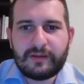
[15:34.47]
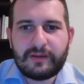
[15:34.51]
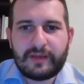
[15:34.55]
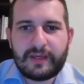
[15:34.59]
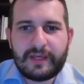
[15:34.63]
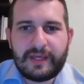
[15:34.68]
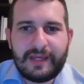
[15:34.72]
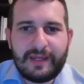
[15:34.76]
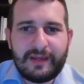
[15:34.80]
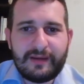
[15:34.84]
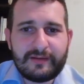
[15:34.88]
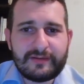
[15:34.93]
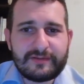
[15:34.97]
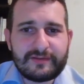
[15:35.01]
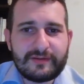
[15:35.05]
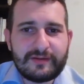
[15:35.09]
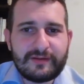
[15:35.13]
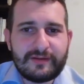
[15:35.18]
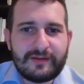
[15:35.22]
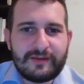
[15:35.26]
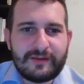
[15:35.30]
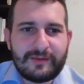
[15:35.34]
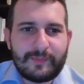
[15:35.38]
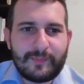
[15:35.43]
and
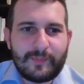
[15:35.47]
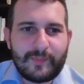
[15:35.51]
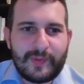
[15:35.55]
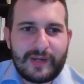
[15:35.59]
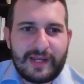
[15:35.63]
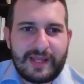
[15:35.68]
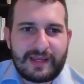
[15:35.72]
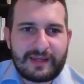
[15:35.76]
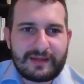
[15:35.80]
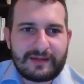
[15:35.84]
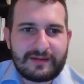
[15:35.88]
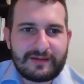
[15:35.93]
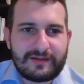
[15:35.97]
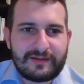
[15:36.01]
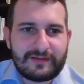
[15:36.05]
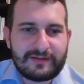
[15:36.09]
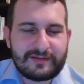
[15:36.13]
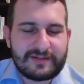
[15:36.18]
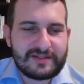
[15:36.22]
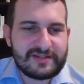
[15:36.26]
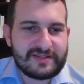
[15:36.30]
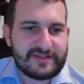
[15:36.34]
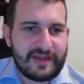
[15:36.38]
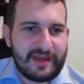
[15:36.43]
black
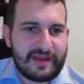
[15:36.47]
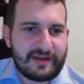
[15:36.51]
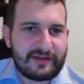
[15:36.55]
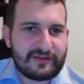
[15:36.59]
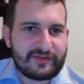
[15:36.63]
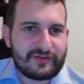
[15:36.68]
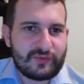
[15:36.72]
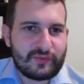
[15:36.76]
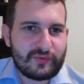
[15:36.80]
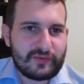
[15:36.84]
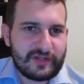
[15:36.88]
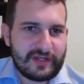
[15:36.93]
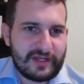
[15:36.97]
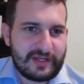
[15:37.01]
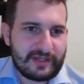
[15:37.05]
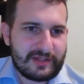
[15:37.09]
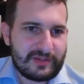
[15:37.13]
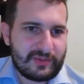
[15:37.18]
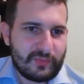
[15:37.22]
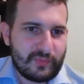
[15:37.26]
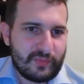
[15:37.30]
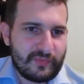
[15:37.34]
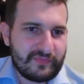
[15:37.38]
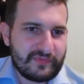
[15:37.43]
decided to take
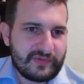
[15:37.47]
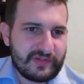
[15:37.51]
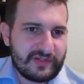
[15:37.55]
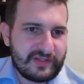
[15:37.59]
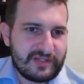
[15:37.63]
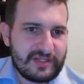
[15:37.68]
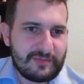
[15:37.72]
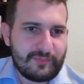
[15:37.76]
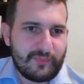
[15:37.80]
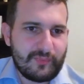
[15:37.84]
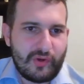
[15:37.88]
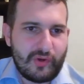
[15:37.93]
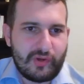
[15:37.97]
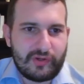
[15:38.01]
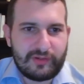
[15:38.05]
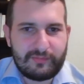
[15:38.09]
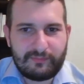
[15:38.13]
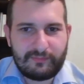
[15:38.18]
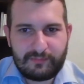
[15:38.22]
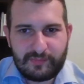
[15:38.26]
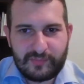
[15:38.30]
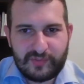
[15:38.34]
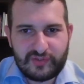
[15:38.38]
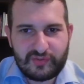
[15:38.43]
with the d pawn.
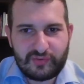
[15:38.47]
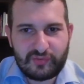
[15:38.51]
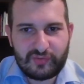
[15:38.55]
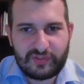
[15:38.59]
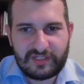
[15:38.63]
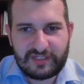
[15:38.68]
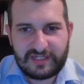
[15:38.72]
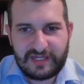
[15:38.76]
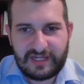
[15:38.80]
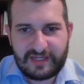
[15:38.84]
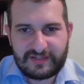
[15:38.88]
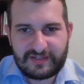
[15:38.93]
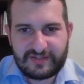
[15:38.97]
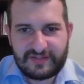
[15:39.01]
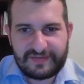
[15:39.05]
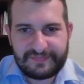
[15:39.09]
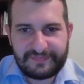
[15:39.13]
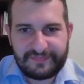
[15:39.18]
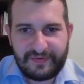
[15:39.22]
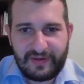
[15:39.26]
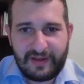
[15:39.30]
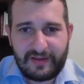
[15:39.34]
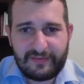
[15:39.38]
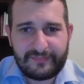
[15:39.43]
So d takes
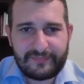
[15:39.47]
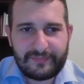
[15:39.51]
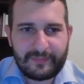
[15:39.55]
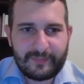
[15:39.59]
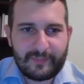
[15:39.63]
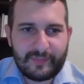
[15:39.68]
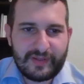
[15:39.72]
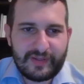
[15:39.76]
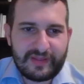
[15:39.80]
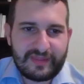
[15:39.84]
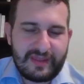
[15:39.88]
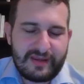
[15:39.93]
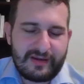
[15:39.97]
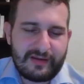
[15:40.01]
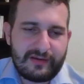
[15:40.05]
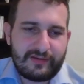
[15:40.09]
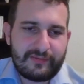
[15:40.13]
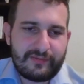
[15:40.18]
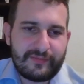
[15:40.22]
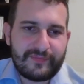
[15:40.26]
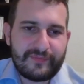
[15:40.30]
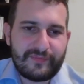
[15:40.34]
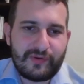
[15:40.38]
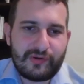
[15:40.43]
c5, but then
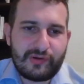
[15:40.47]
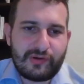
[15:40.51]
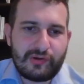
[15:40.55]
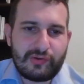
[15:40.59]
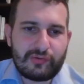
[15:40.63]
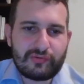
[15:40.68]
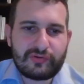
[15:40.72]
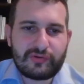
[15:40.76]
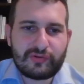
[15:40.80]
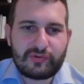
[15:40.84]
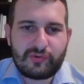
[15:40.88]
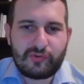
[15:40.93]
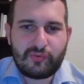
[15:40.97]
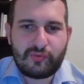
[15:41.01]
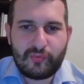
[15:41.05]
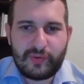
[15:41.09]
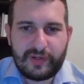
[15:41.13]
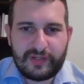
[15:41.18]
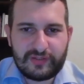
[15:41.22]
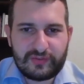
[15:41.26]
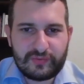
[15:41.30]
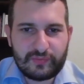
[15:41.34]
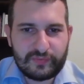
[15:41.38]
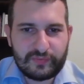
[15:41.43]
followed
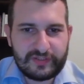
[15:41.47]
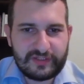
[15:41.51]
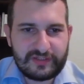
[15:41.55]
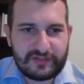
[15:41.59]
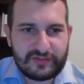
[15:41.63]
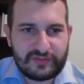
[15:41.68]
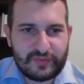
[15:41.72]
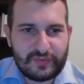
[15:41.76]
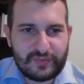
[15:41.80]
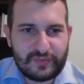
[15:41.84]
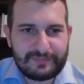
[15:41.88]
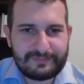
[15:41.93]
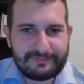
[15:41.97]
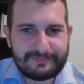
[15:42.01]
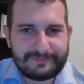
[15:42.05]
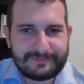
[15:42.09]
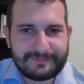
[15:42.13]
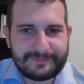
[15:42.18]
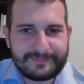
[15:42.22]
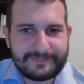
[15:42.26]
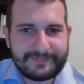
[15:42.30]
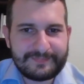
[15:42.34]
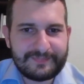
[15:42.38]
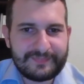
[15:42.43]
queen to d2,
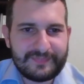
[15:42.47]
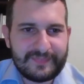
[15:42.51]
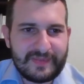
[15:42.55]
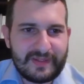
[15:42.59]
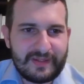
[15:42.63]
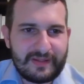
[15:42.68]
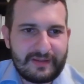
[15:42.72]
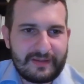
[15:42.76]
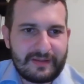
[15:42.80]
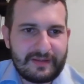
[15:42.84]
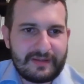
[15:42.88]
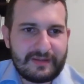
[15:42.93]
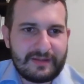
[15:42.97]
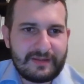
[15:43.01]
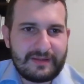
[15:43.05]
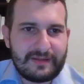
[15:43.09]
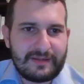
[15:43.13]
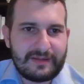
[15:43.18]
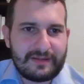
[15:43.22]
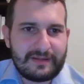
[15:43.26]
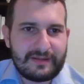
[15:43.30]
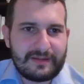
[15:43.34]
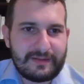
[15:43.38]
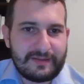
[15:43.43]

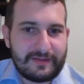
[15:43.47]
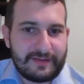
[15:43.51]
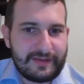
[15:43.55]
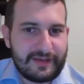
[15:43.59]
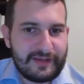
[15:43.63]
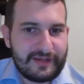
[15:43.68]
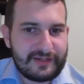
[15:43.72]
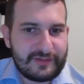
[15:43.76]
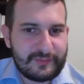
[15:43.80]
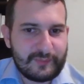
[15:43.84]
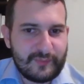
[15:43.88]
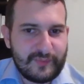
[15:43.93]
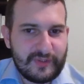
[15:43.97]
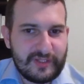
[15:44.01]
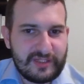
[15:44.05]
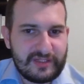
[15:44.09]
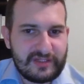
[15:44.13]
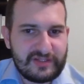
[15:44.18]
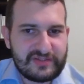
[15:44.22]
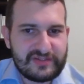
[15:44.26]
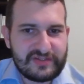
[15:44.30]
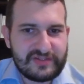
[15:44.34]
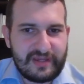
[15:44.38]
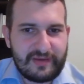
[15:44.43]
knight b
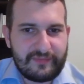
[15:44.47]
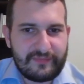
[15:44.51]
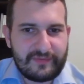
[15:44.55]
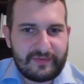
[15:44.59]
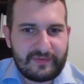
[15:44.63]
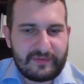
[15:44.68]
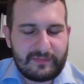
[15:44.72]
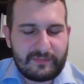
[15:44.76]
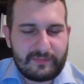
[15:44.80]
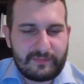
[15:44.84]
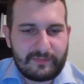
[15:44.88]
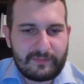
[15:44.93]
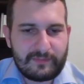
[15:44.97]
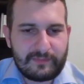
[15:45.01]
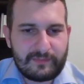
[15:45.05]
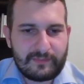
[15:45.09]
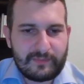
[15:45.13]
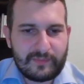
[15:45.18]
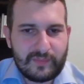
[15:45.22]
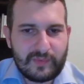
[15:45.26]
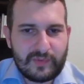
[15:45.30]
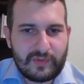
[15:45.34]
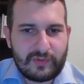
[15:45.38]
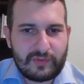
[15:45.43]
d7,
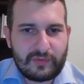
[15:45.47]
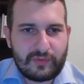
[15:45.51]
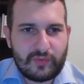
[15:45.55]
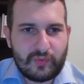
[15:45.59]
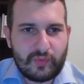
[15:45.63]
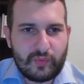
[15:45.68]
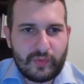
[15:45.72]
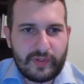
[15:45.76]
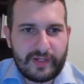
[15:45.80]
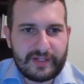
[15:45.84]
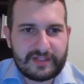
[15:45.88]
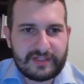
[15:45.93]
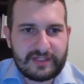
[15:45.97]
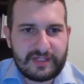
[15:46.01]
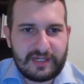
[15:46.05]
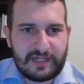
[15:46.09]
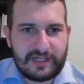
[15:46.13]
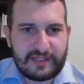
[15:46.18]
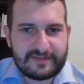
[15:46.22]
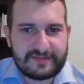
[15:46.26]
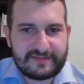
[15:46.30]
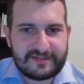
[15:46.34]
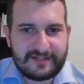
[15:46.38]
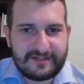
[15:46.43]
white
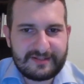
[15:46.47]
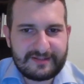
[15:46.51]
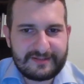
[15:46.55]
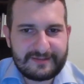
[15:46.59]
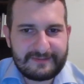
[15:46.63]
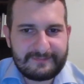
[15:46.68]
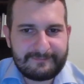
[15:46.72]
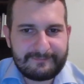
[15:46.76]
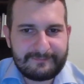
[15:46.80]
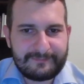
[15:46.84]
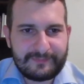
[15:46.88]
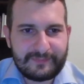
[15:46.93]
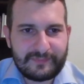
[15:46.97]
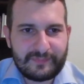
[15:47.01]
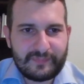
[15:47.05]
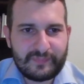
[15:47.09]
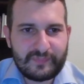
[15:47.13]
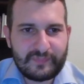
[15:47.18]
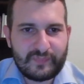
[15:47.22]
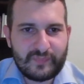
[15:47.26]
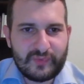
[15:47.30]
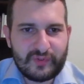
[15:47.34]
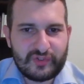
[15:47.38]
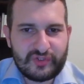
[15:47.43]
castled,
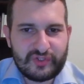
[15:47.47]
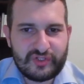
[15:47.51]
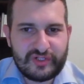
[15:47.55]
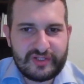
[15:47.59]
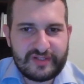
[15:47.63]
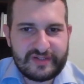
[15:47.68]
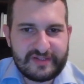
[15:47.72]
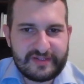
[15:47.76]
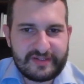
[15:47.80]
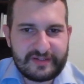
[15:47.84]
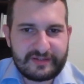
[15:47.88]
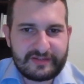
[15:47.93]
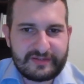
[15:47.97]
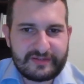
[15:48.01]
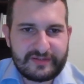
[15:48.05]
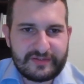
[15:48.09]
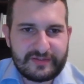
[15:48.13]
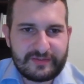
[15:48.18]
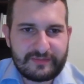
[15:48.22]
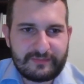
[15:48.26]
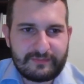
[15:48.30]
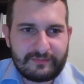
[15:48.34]
g6,